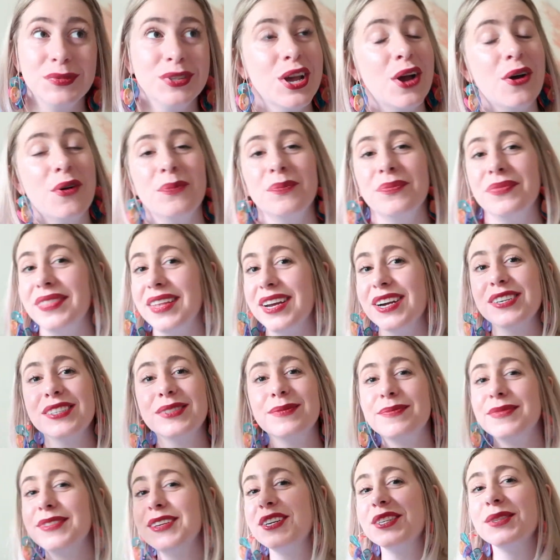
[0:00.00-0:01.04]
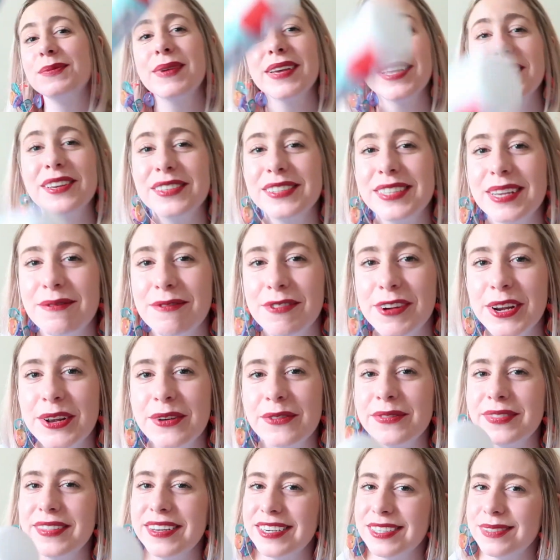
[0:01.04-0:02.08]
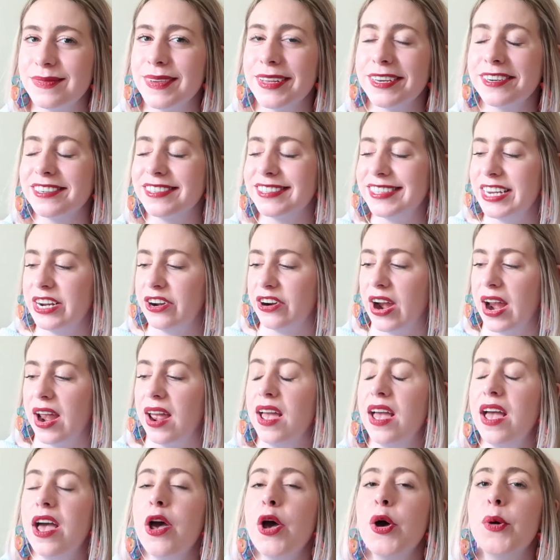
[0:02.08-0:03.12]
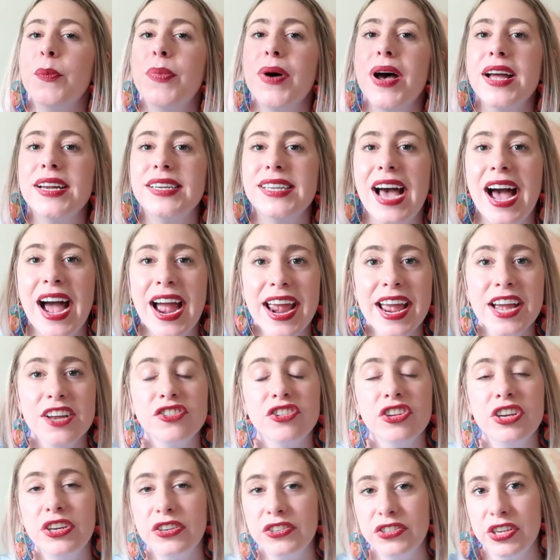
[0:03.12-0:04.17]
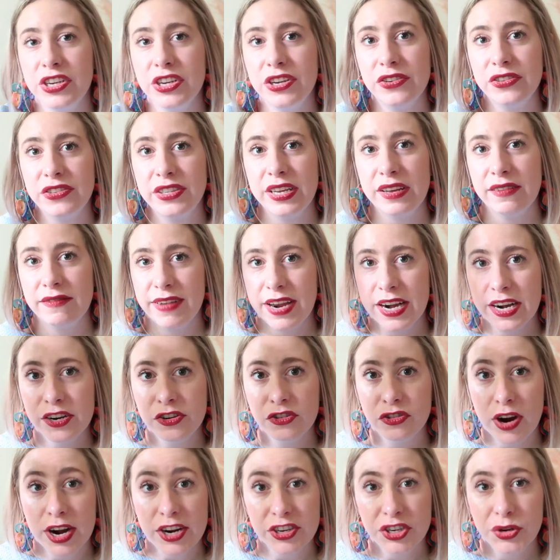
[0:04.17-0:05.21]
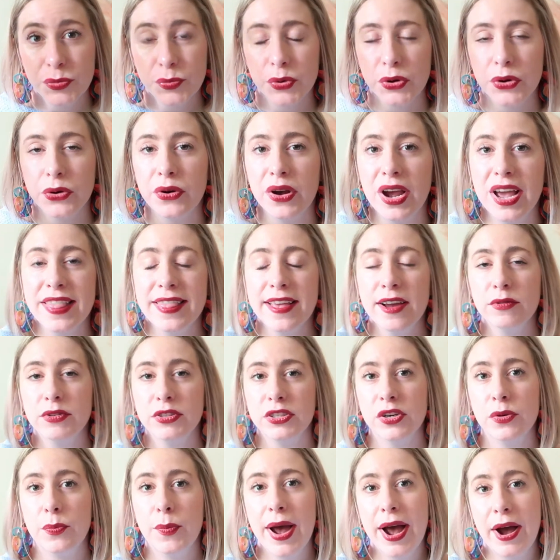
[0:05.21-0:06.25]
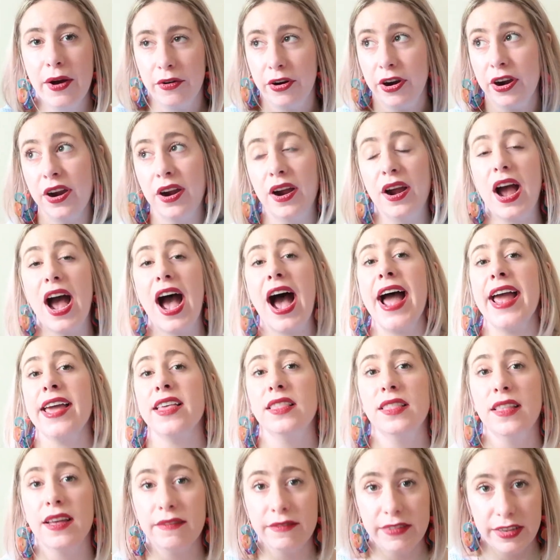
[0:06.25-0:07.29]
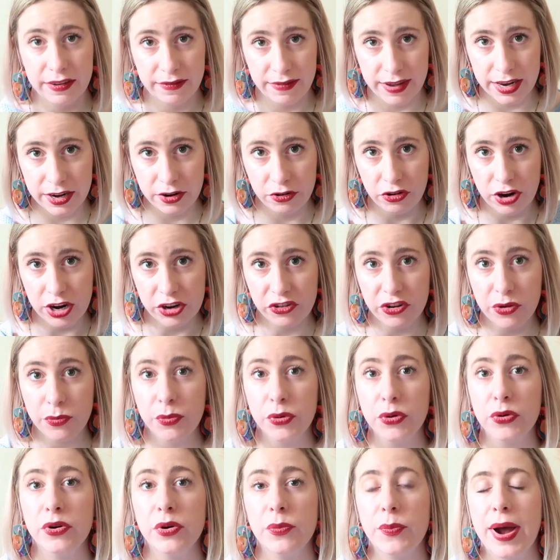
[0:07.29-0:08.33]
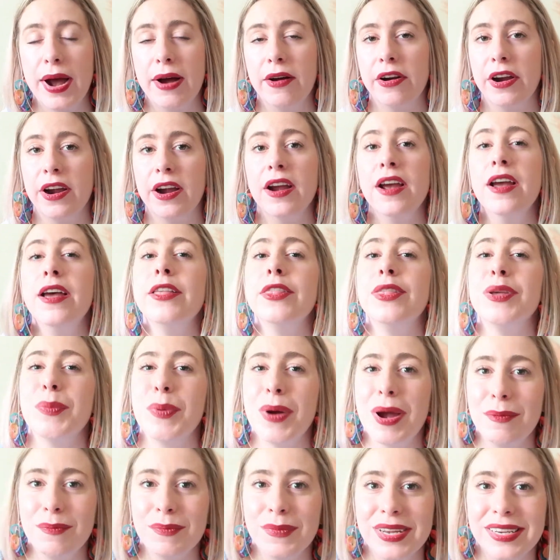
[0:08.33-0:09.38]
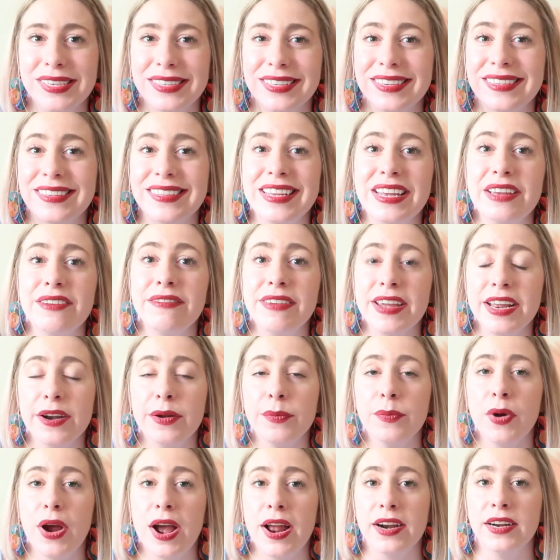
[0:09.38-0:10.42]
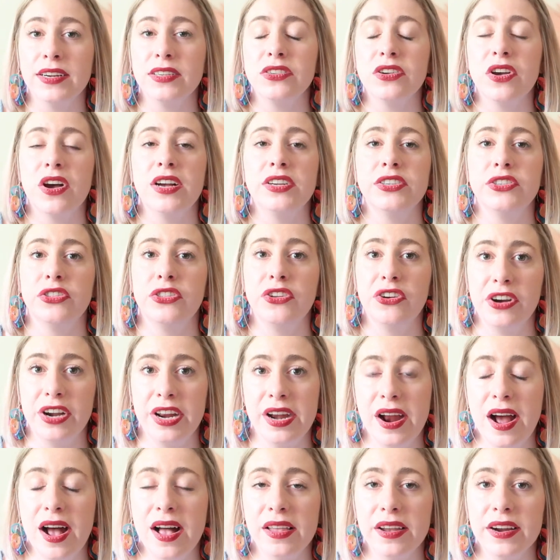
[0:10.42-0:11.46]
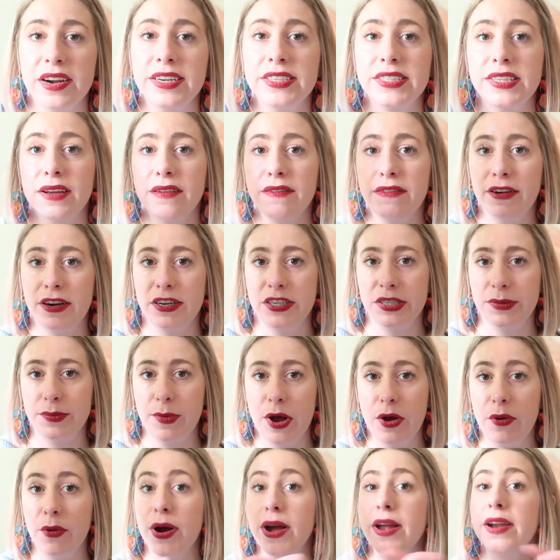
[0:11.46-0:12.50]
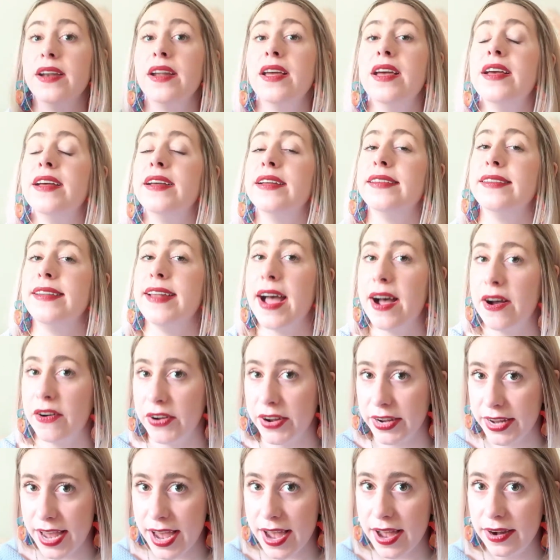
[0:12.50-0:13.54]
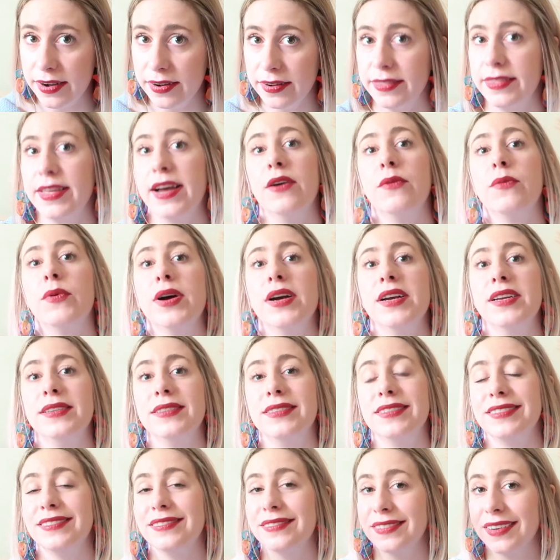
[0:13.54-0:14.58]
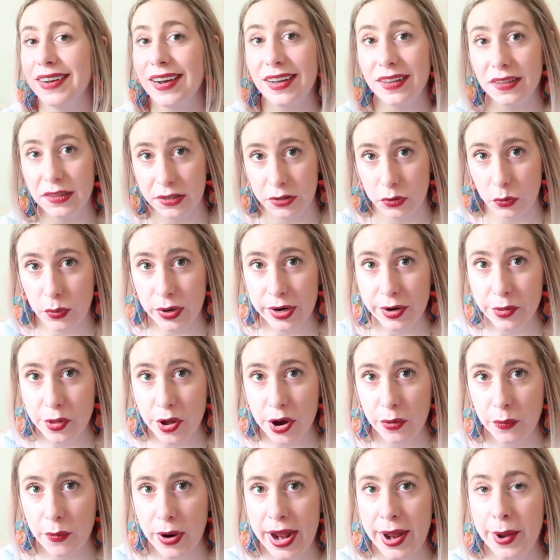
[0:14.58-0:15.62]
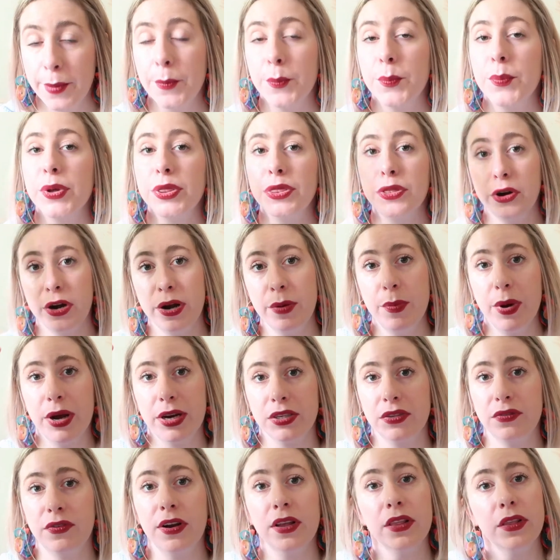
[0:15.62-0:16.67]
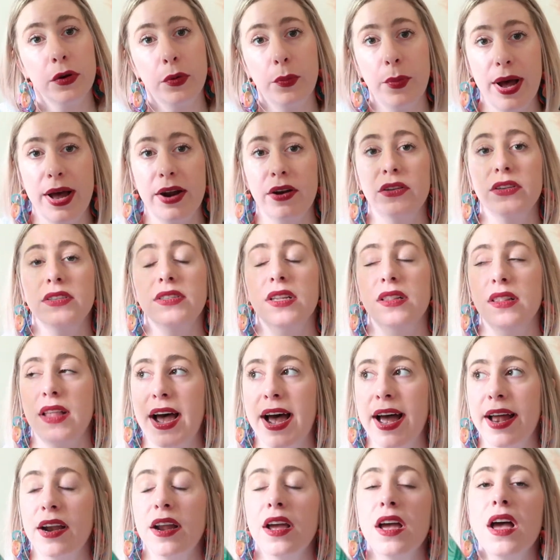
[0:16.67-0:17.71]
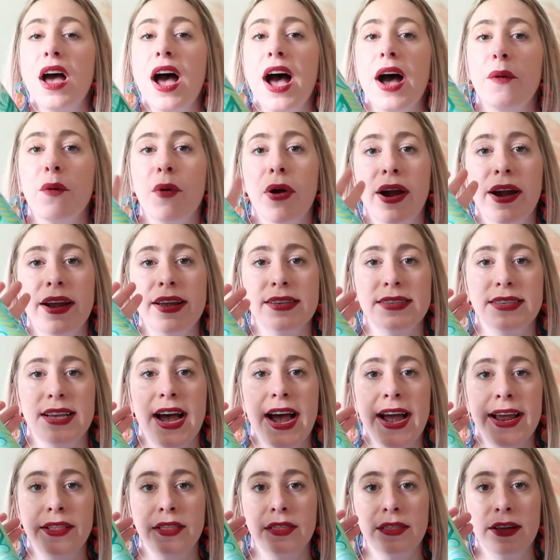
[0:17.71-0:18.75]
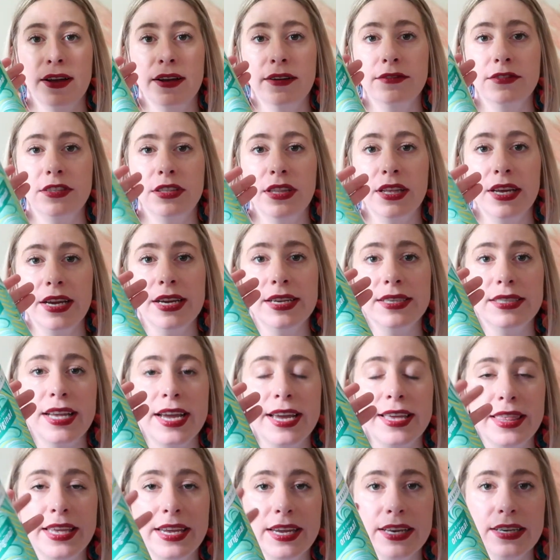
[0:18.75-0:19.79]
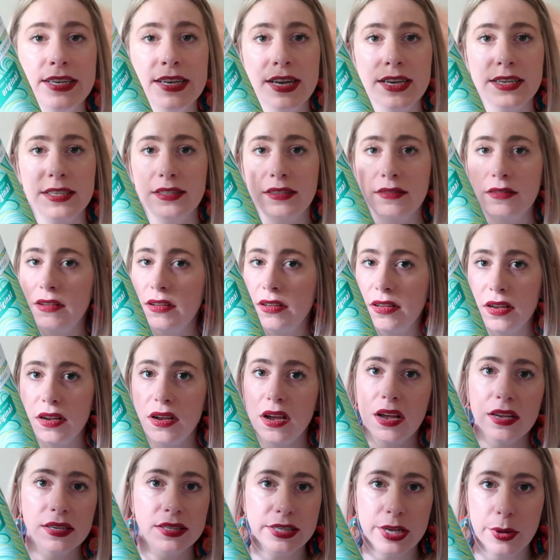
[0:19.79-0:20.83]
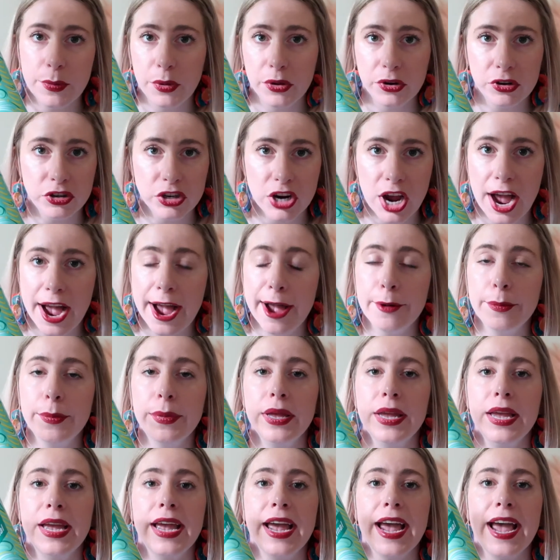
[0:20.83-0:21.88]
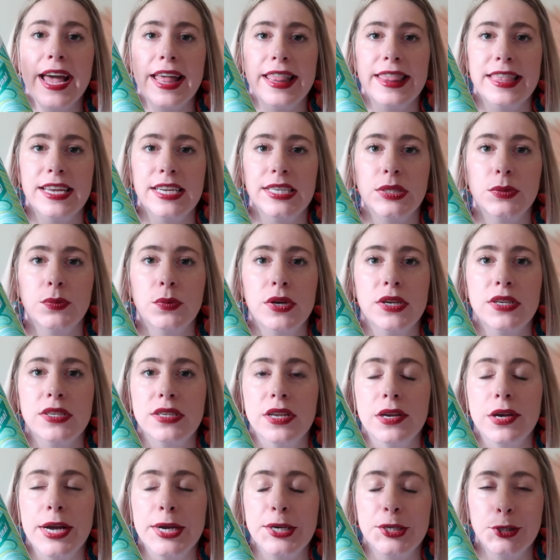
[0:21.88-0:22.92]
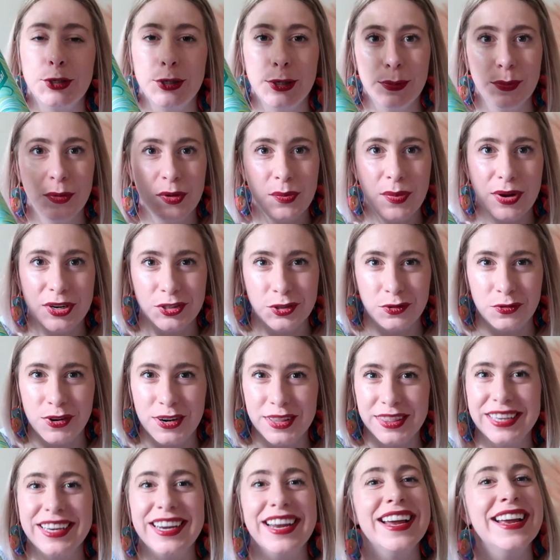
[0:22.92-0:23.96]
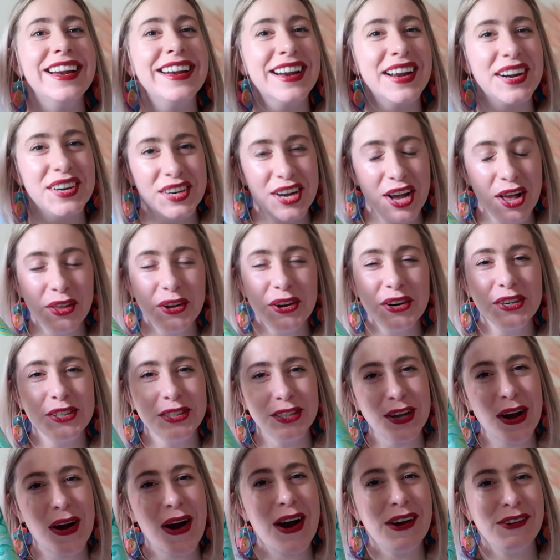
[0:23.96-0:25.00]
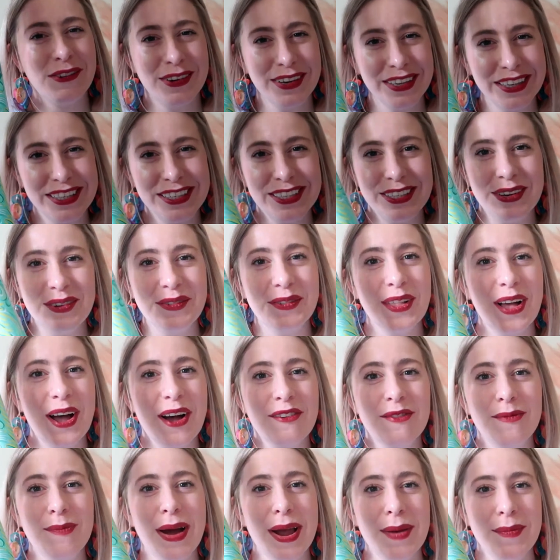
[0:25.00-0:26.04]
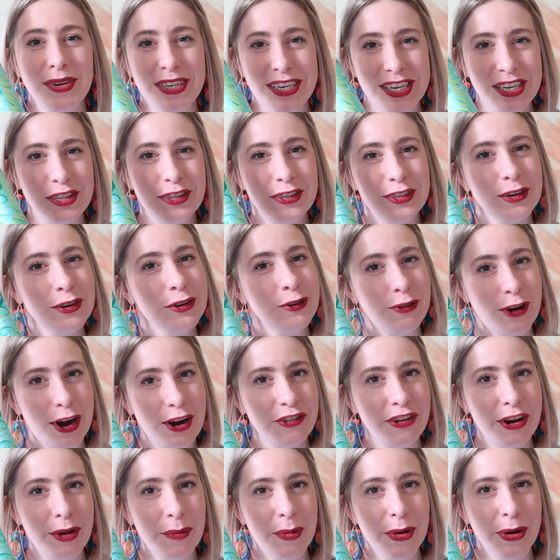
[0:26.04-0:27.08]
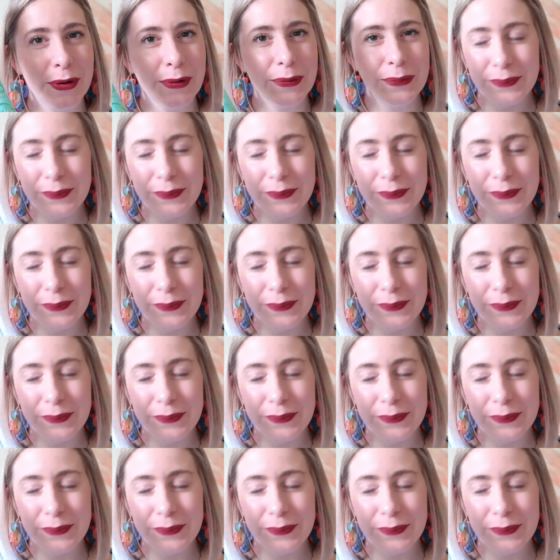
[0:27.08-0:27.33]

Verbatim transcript: So there's there's my little tip for you. There's my little secret. But I actually used to use the Aveda dry shampoo and that was in a powder. I love the Aveda dry shampoo in a powder. The problem is is the Aveda product costs $30 for a small one. Now again, that was a little went a long way, but 30 bucks for a little bottle is a lot. Whereas I loved this. I think it does a similar job and this was extremely budget friendly at $9. So I really do love my Batiste dry shampoo.